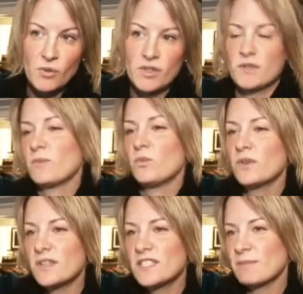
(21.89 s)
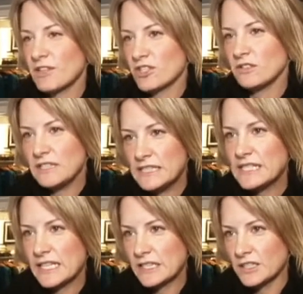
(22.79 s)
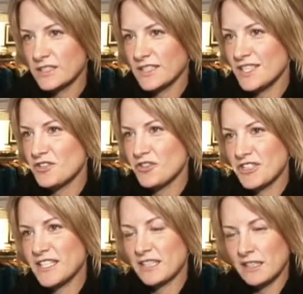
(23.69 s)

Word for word: with really special details and interesting